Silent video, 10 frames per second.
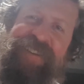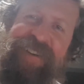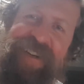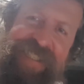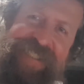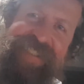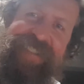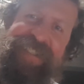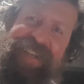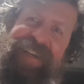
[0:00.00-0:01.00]

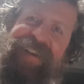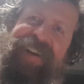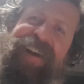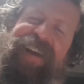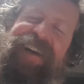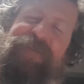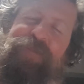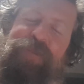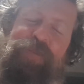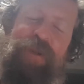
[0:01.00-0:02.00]
gracious, how
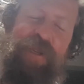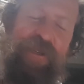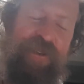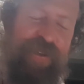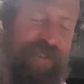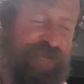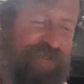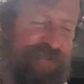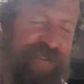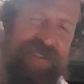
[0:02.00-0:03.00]

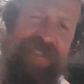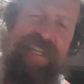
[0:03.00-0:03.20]
beautiful was it,